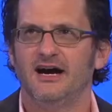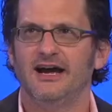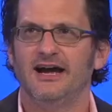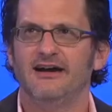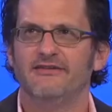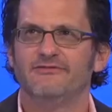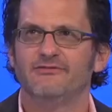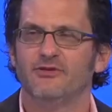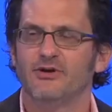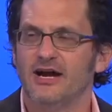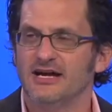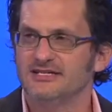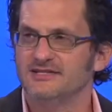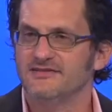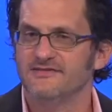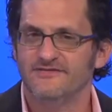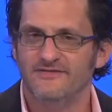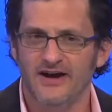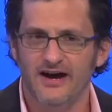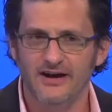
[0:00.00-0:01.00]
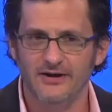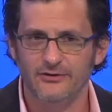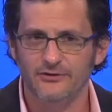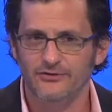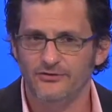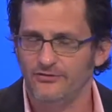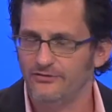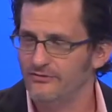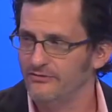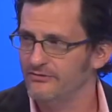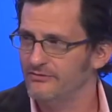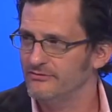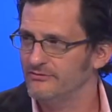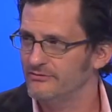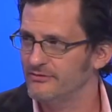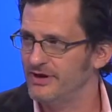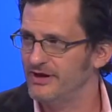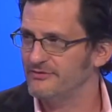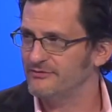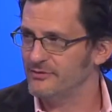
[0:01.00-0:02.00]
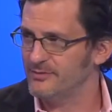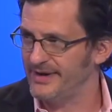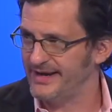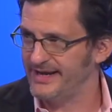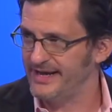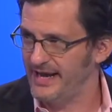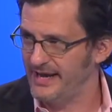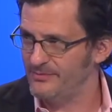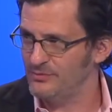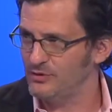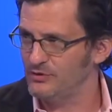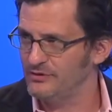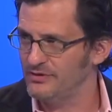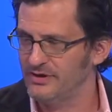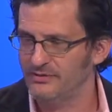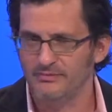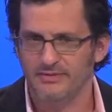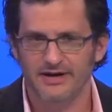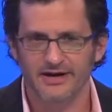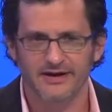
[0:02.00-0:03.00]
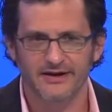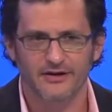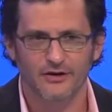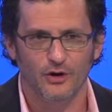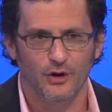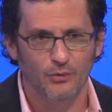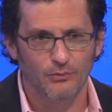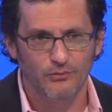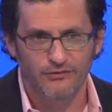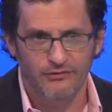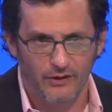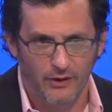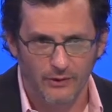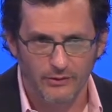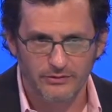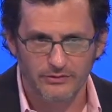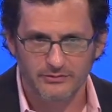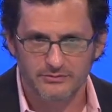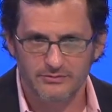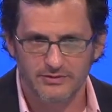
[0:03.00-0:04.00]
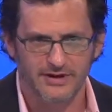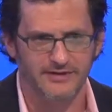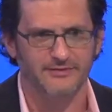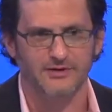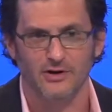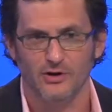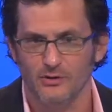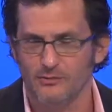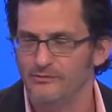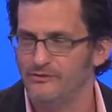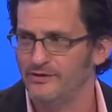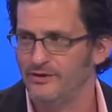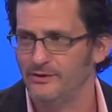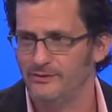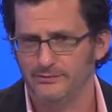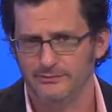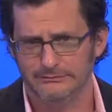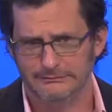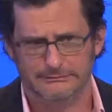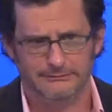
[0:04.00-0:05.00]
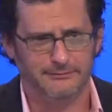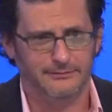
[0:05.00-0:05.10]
I have Verizon Fios. Right, for my cable and my home phone. I have a home phone,